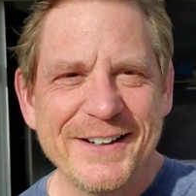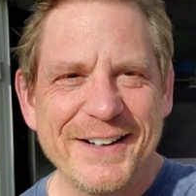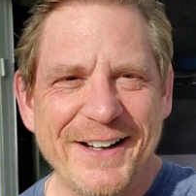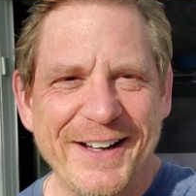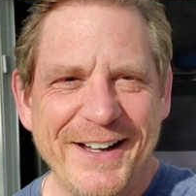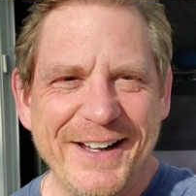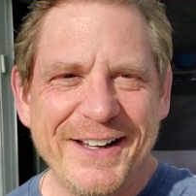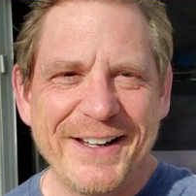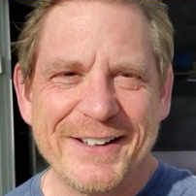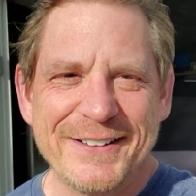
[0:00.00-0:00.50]

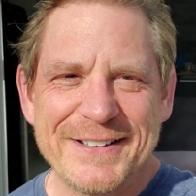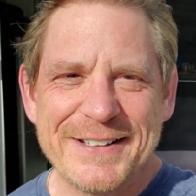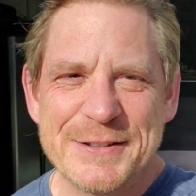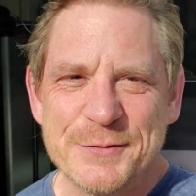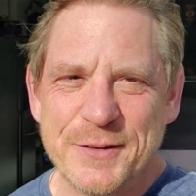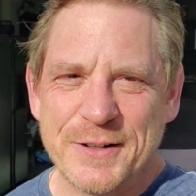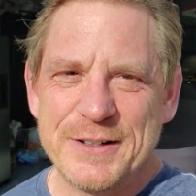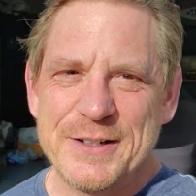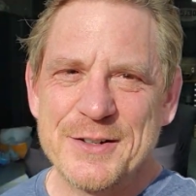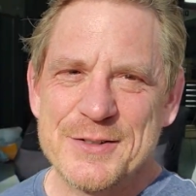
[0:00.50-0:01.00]
And these
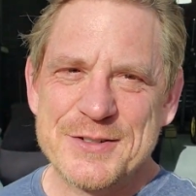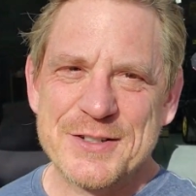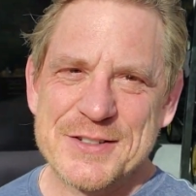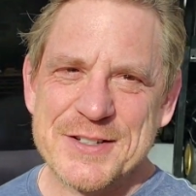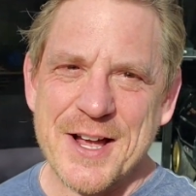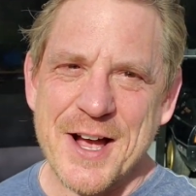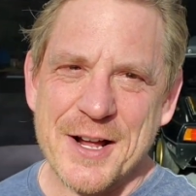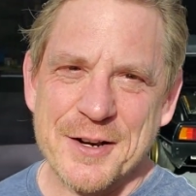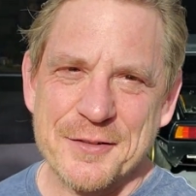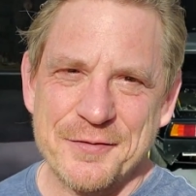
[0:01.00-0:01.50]
videos
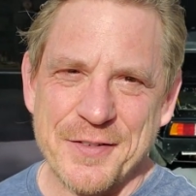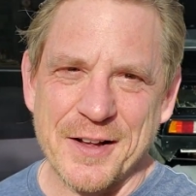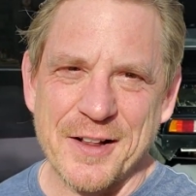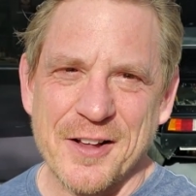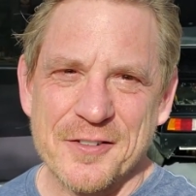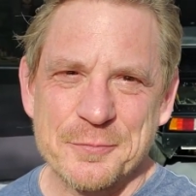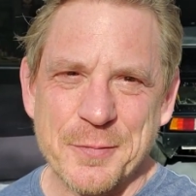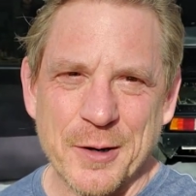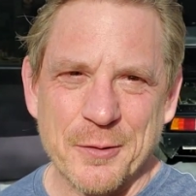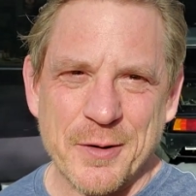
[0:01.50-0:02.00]
just kind of fell
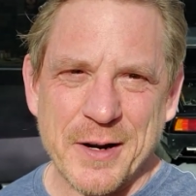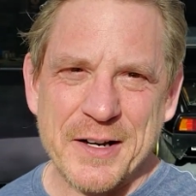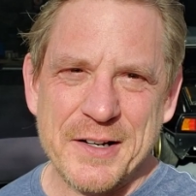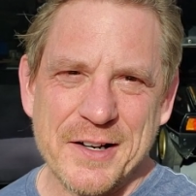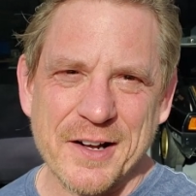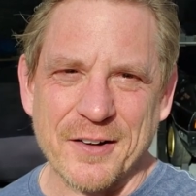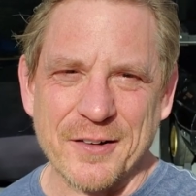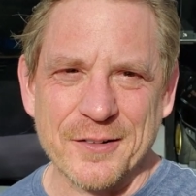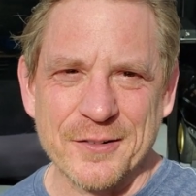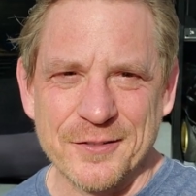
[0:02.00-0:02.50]
off my
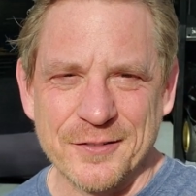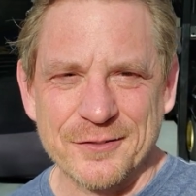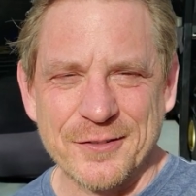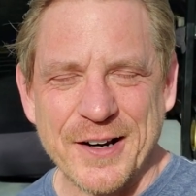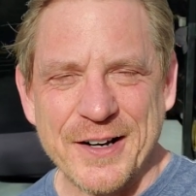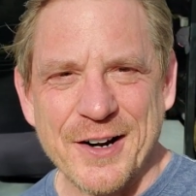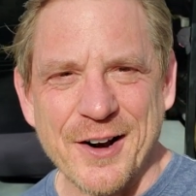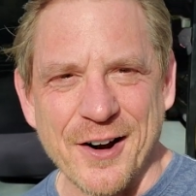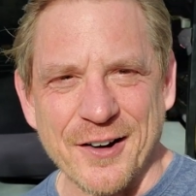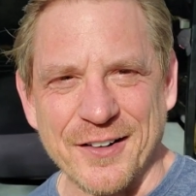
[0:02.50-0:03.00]
radar.
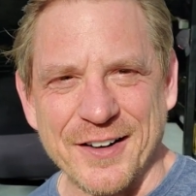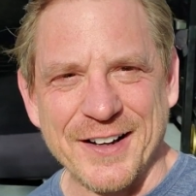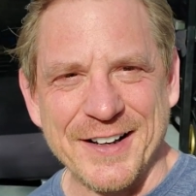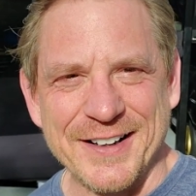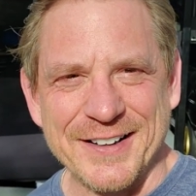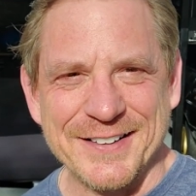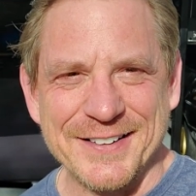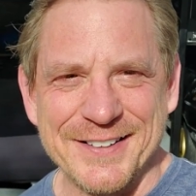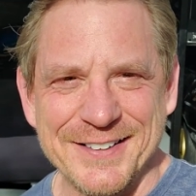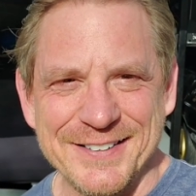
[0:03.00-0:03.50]

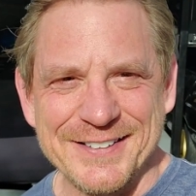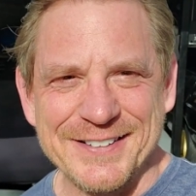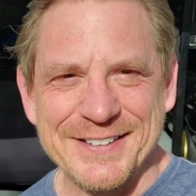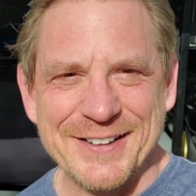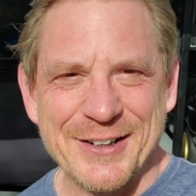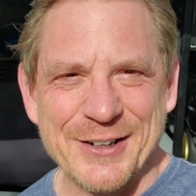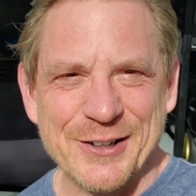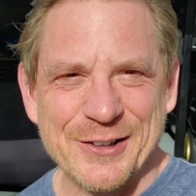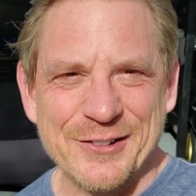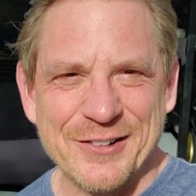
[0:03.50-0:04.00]
And,
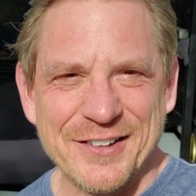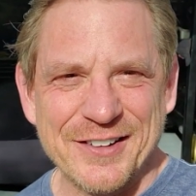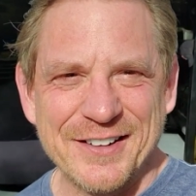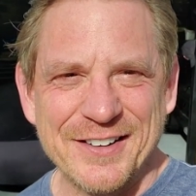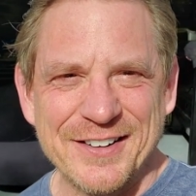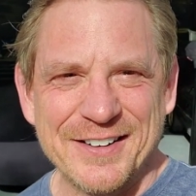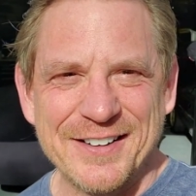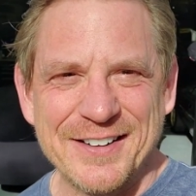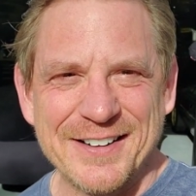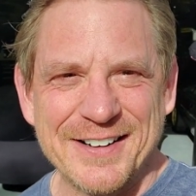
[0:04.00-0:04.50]
you know,
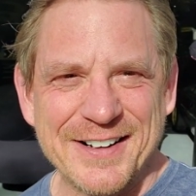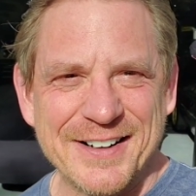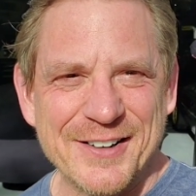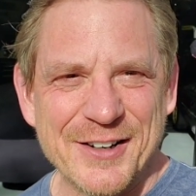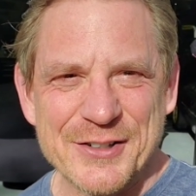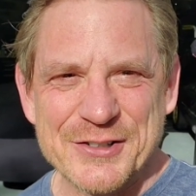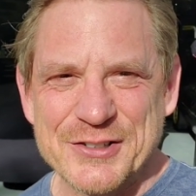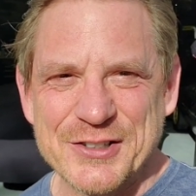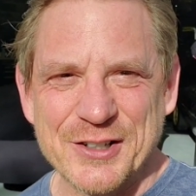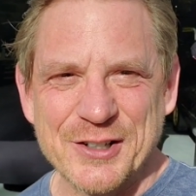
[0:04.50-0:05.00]
I
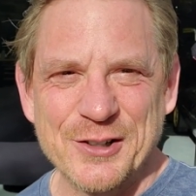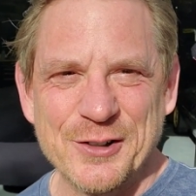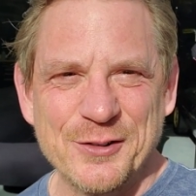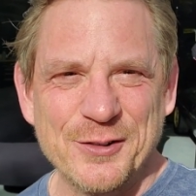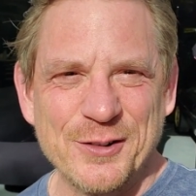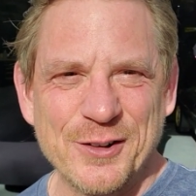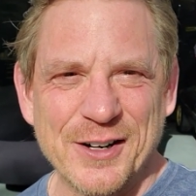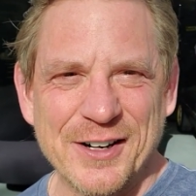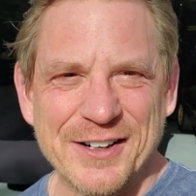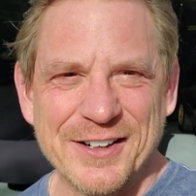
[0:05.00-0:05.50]

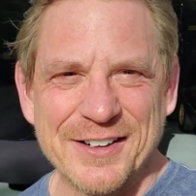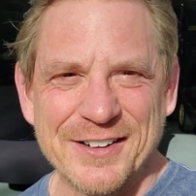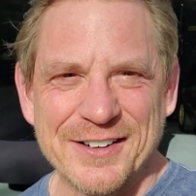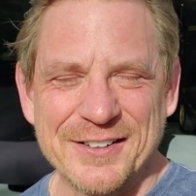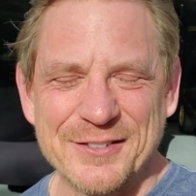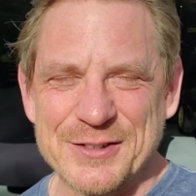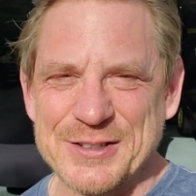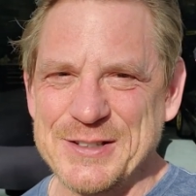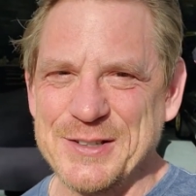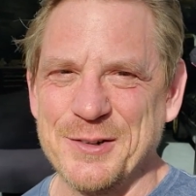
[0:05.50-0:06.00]
also, I
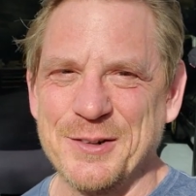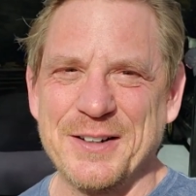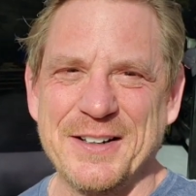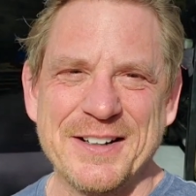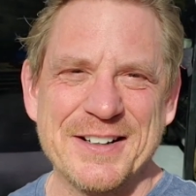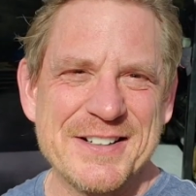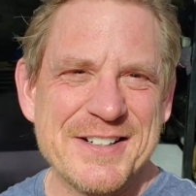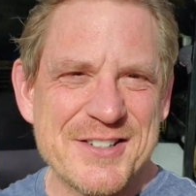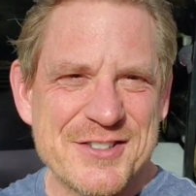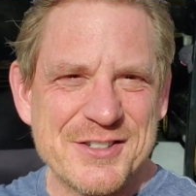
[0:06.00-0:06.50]
was doing an
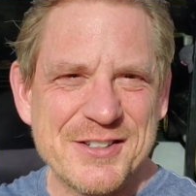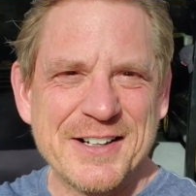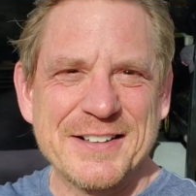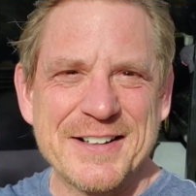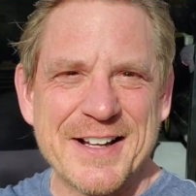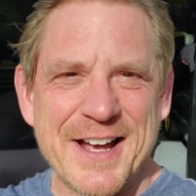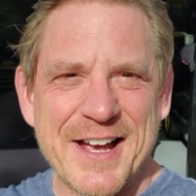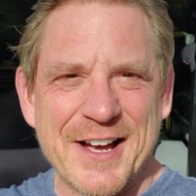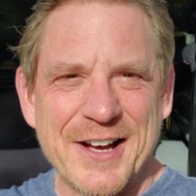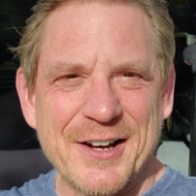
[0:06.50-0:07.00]
addition
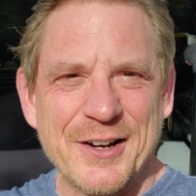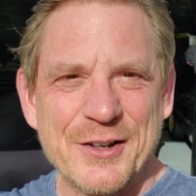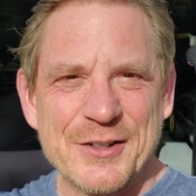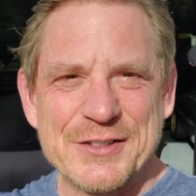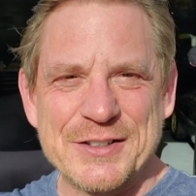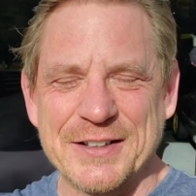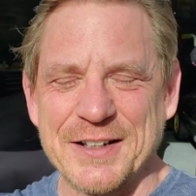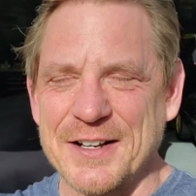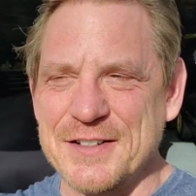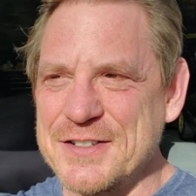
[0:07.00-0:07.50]
on the
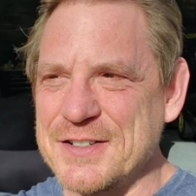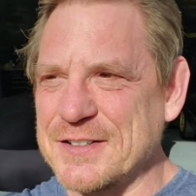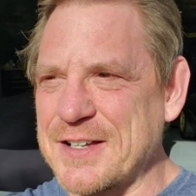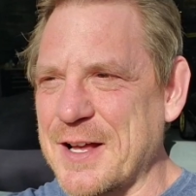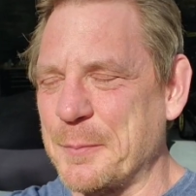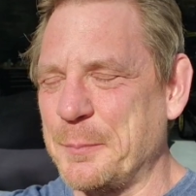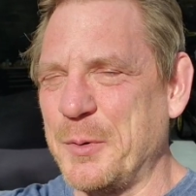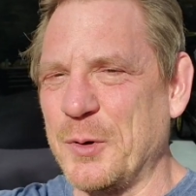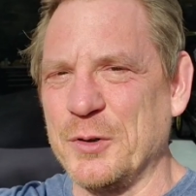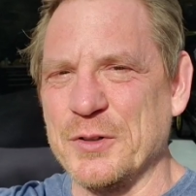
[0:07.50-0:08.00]
house, and I just
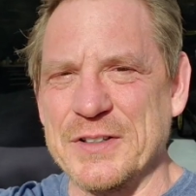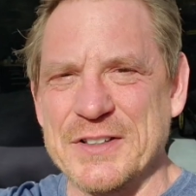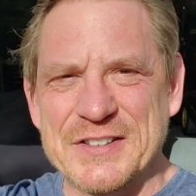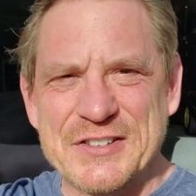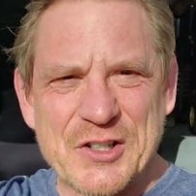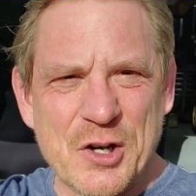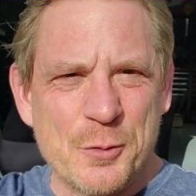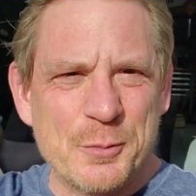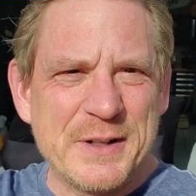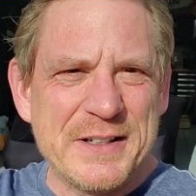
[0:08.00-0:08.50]
got pulled in
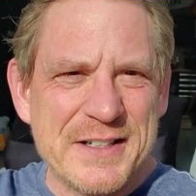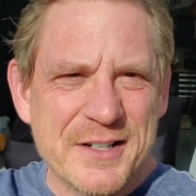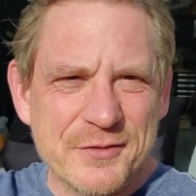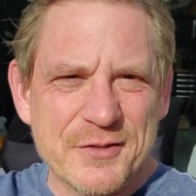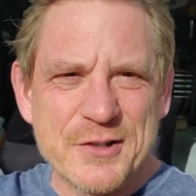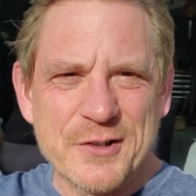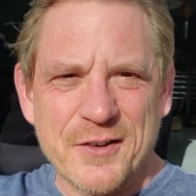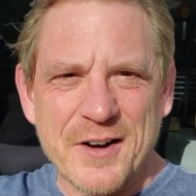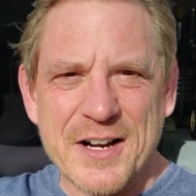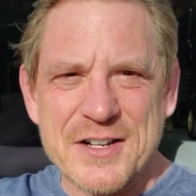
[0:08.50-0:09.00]
so many
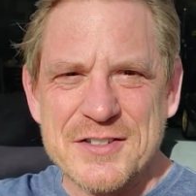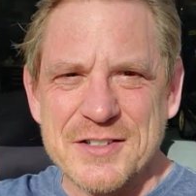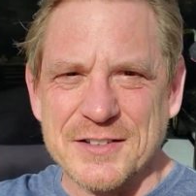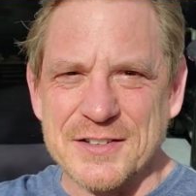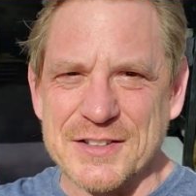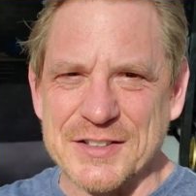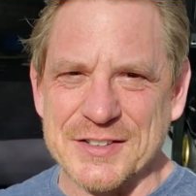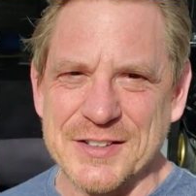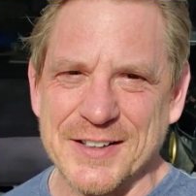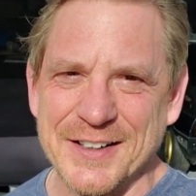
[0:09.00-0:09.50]
different
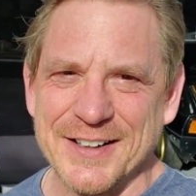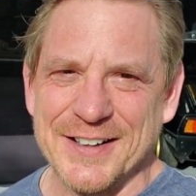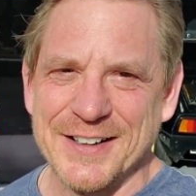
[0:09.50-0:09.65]
directions.